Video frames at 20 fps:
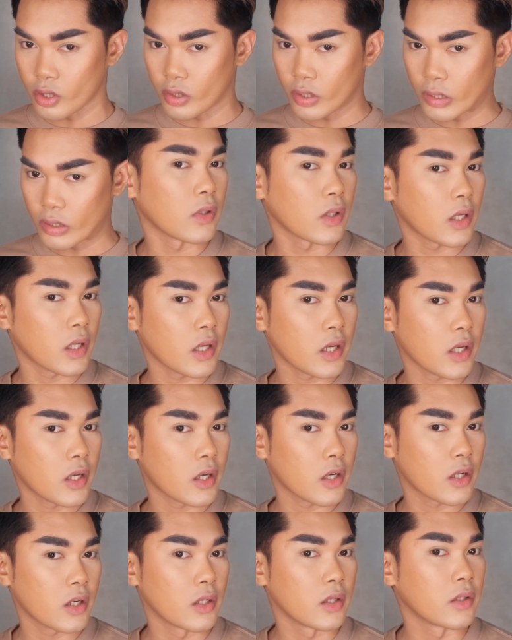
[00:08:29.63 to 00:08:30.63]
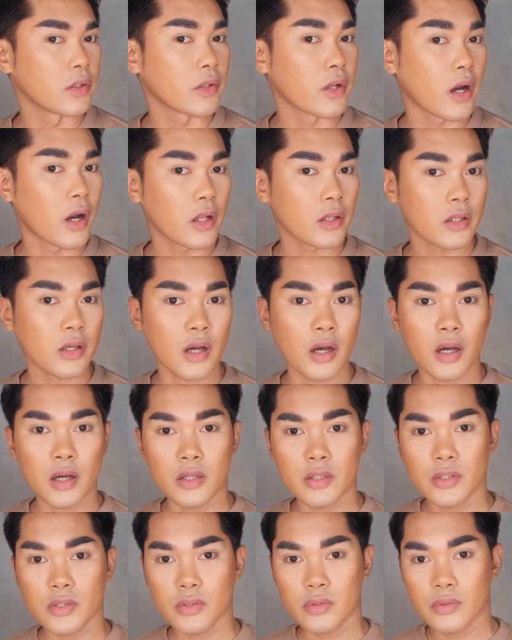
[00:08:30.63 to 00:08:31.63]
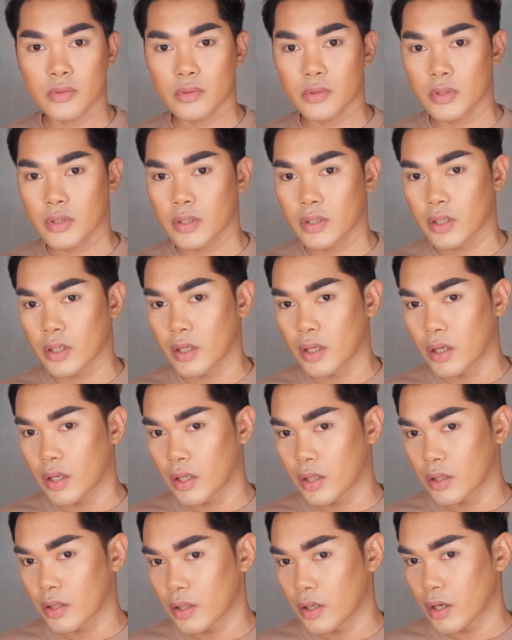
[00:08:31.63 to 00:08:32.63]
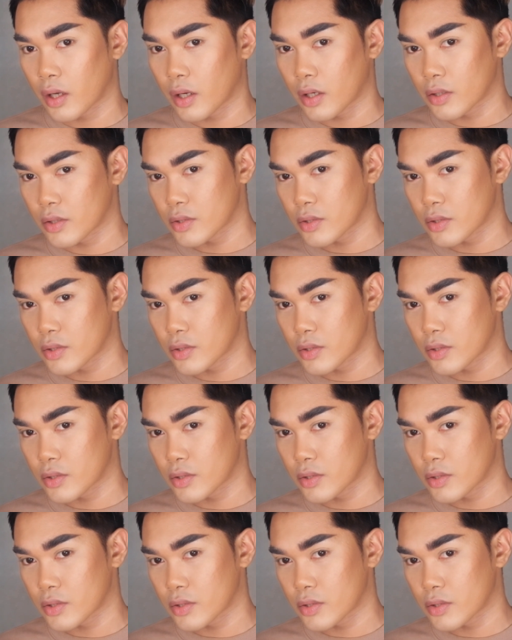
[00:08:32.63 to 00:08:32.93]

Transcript: Look at here, not contoured and contoured.